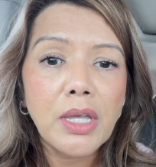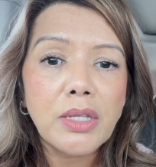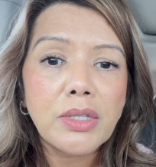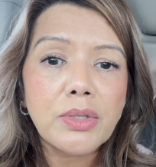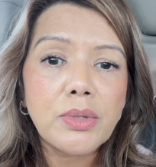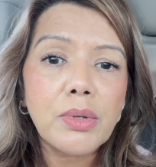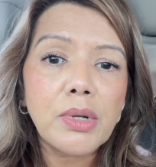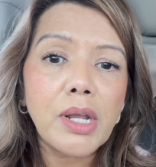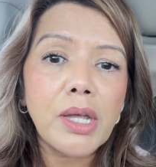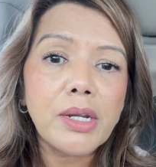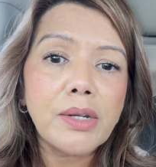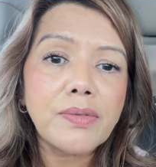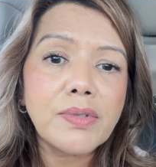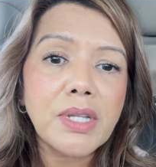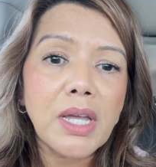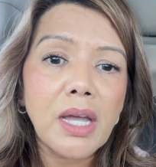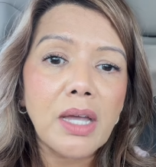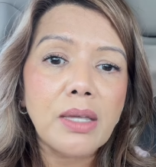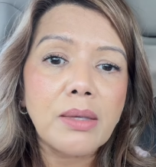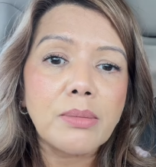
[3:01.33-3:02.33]
So a lot of
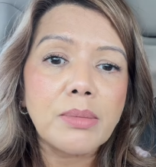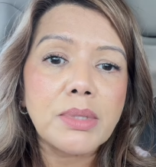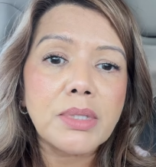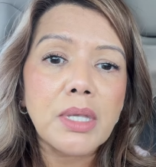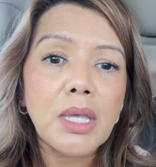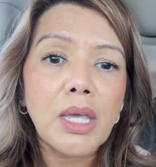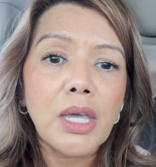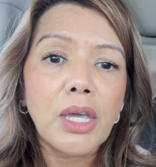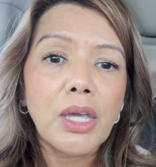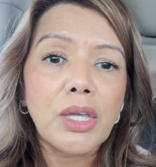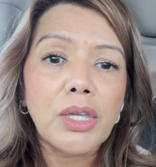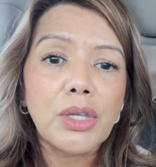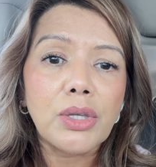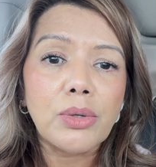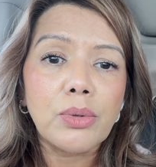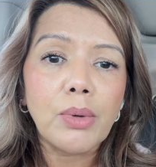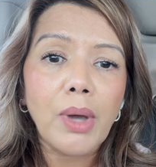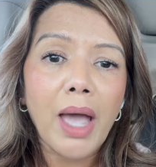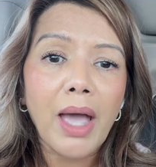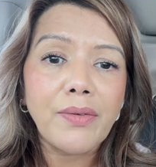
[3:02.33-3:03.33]
times
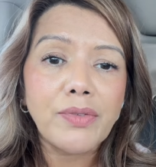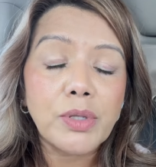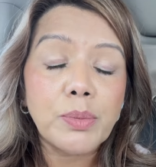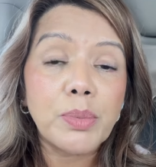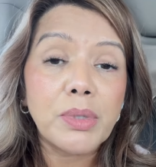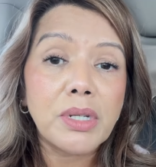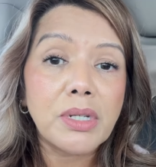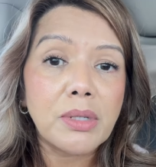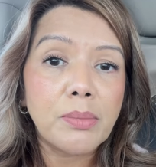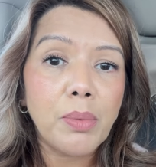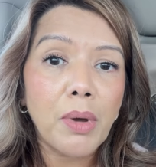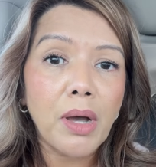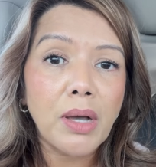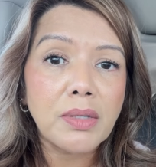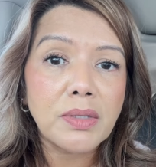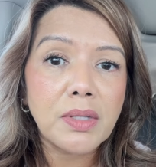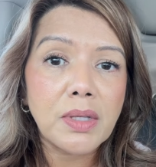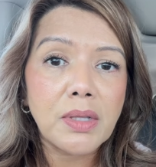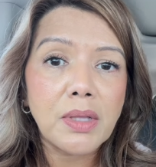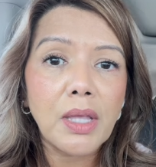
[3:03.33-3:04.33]
you have to put a
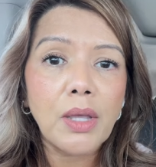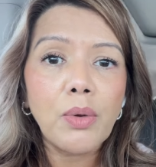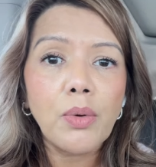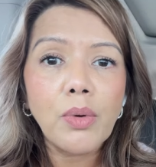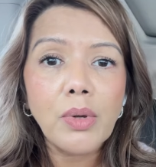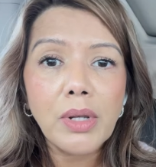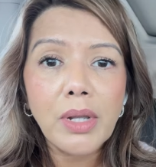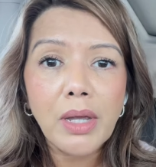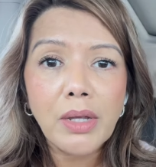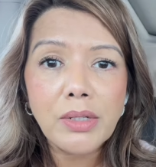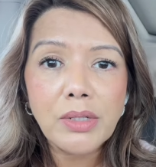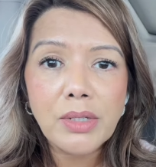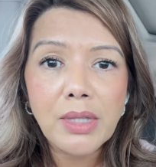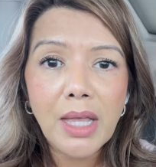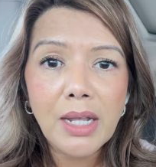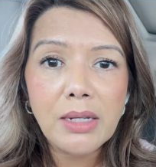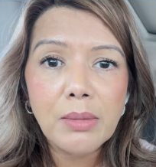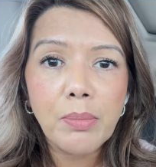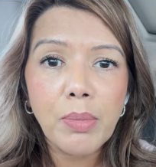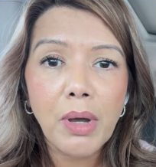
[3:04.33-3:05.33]
deposit. They hold on to
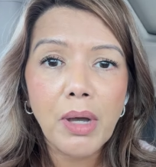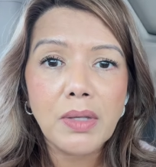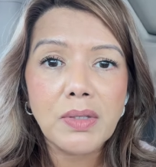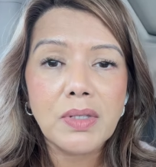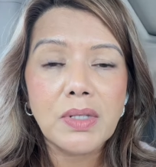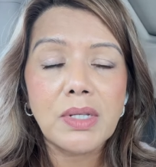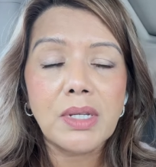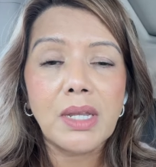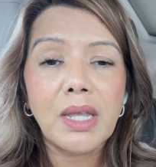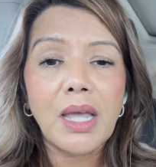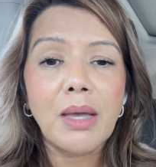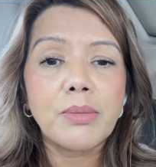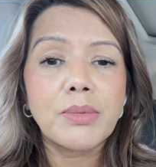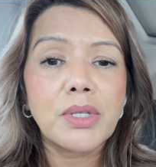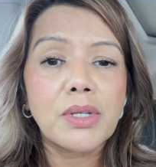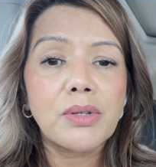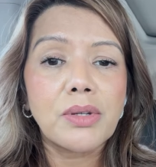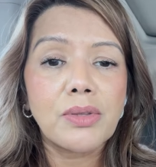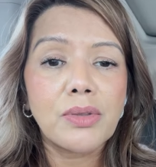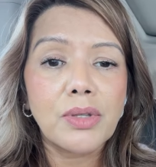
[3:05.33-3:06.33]
that deposit. It comes
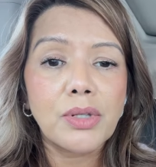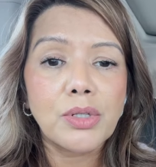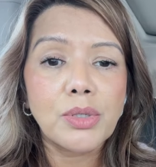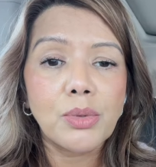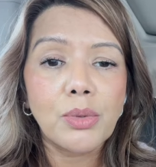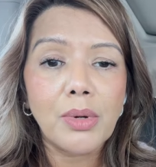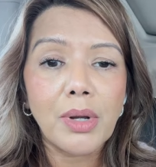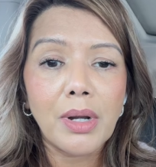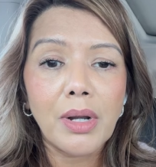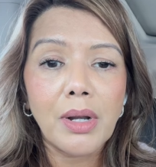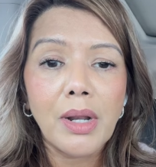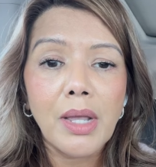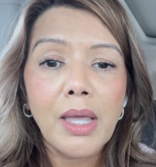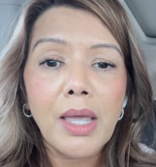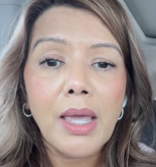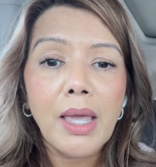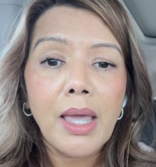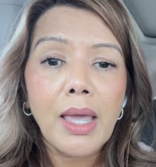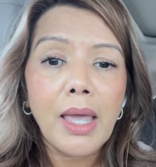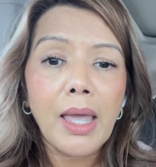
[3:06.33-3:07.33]
out of the total.
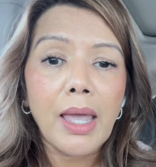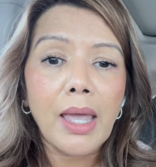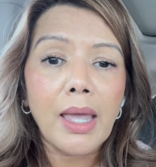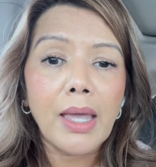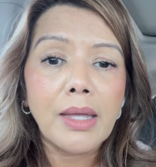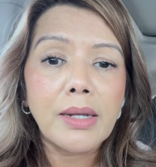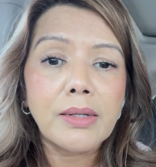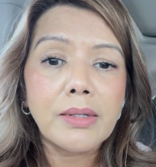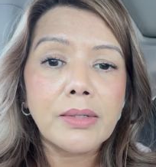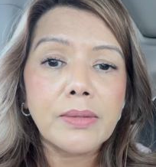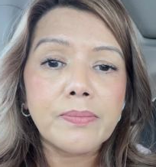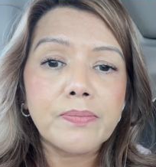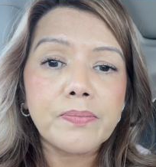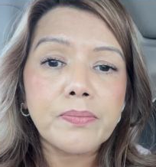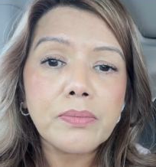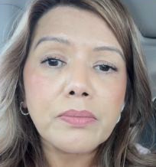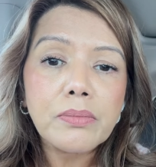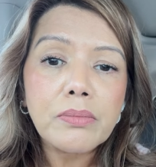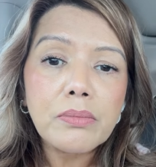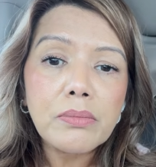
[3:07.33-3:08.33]
And
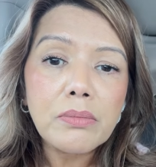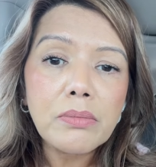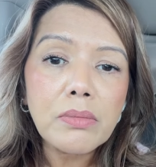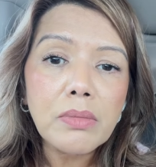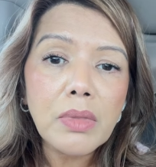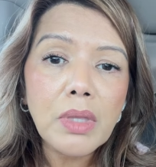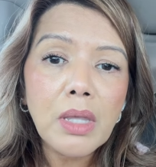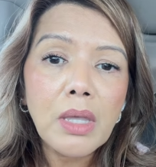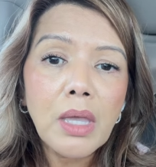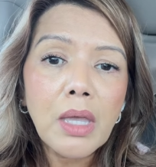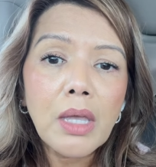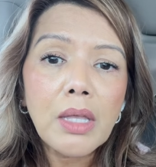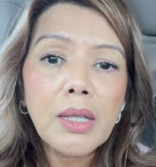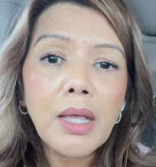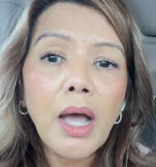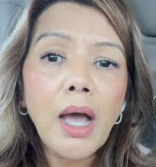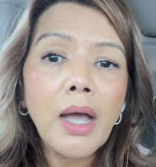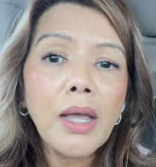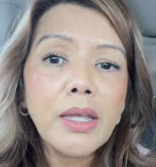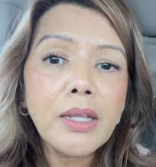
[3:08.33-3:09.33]
the
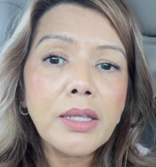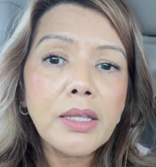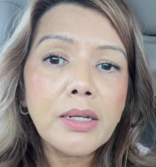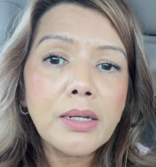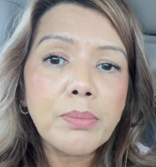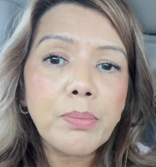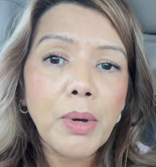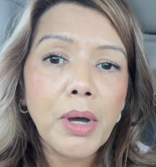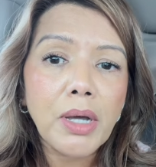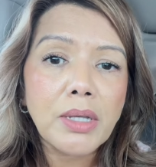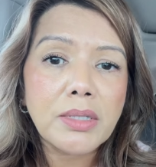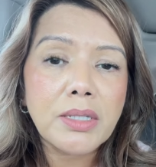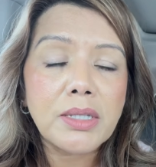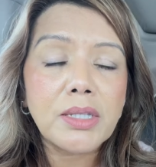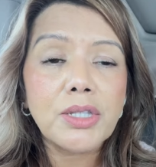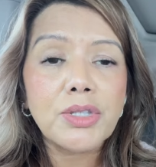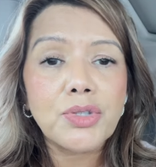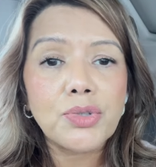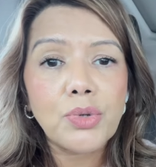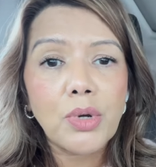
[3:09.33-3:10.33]
higher the deposit,
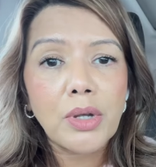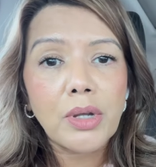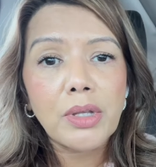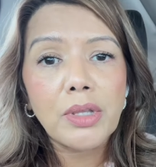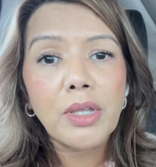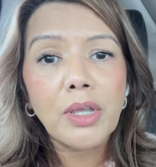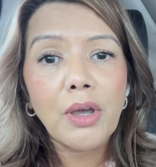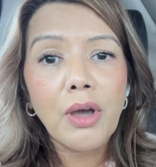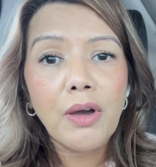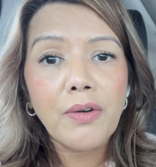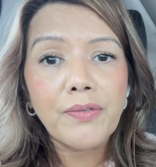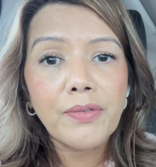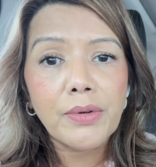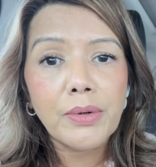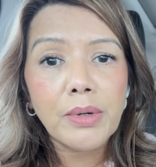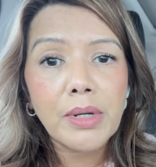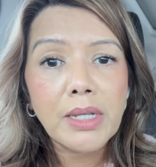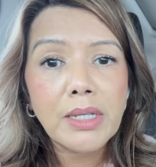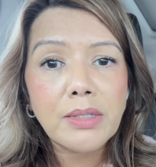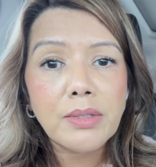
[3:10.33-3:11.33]
the stronger the
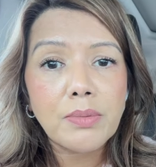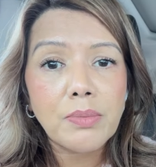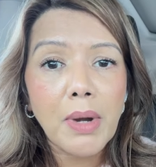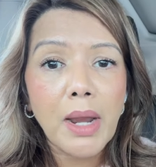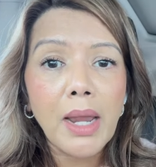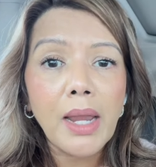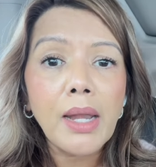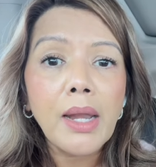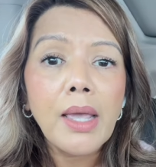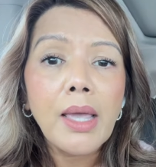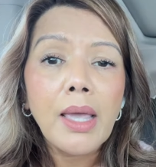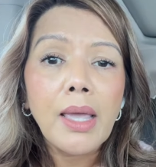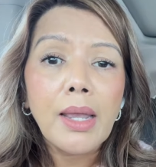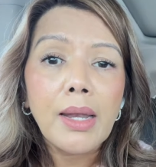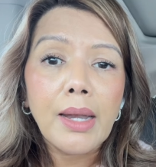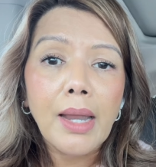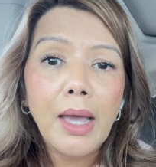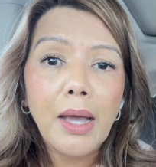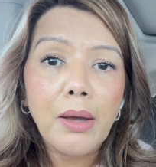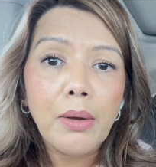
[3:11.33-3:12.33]
offer is, right?
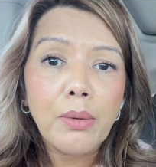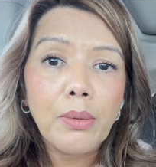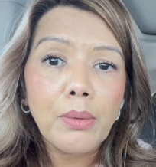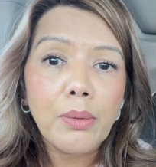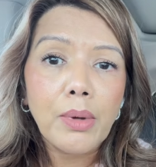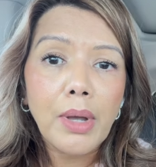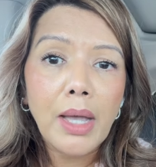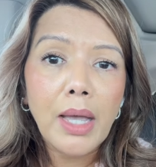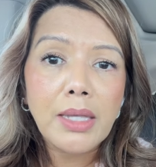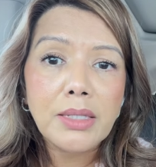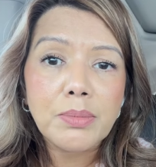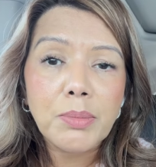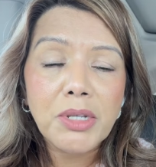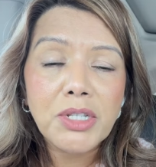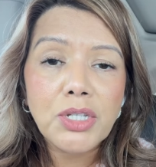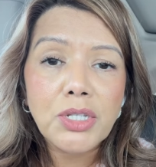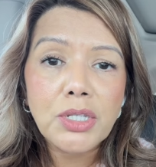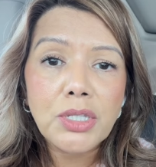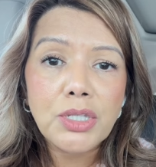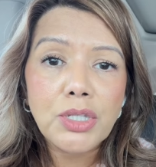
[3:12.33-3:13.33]
Now, as
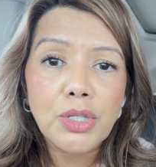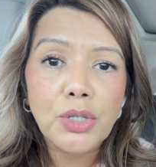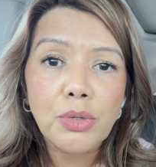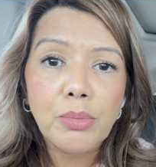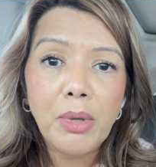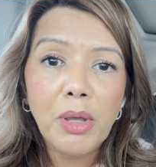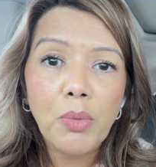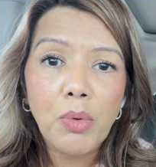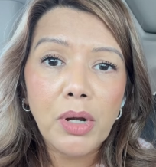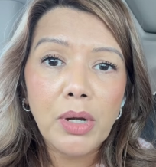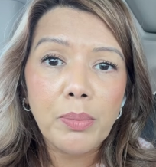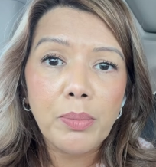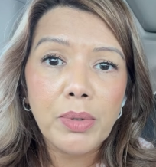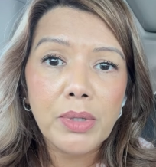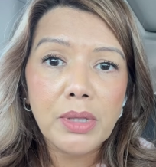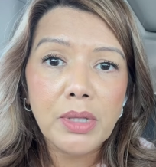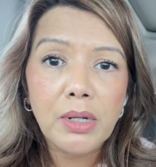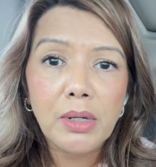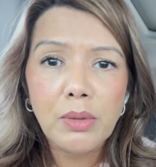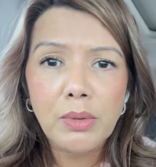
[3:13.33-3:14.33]
much as you may want to
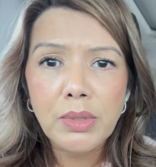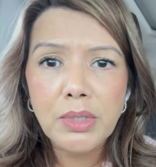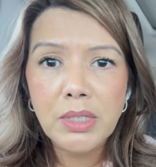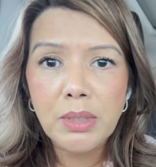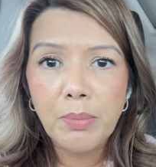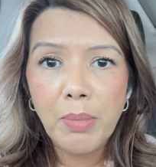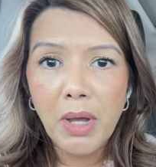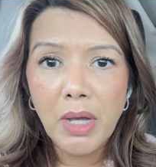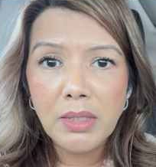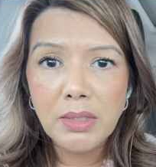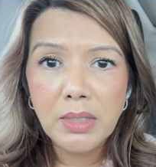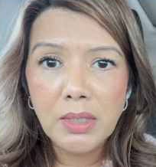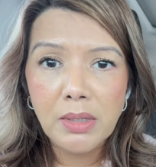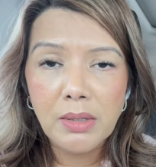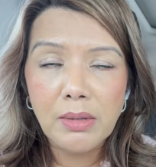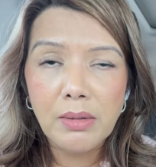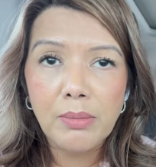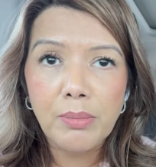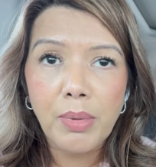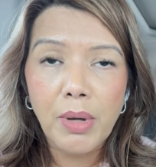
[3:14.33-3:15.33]
put the lowest deposit
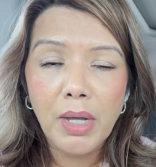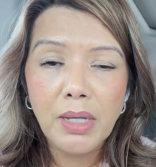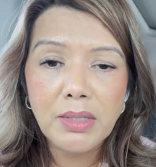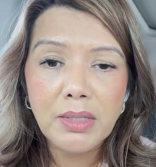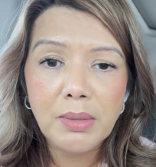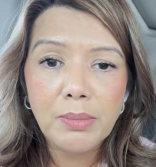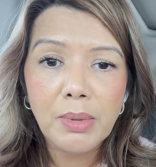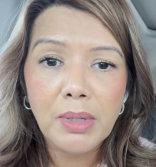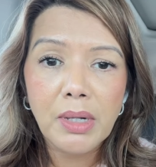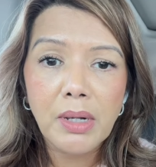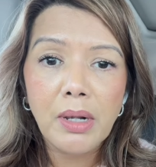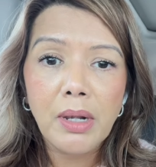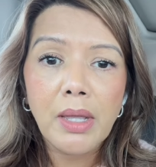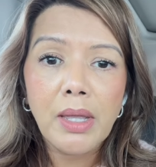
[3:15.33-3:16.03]
possible,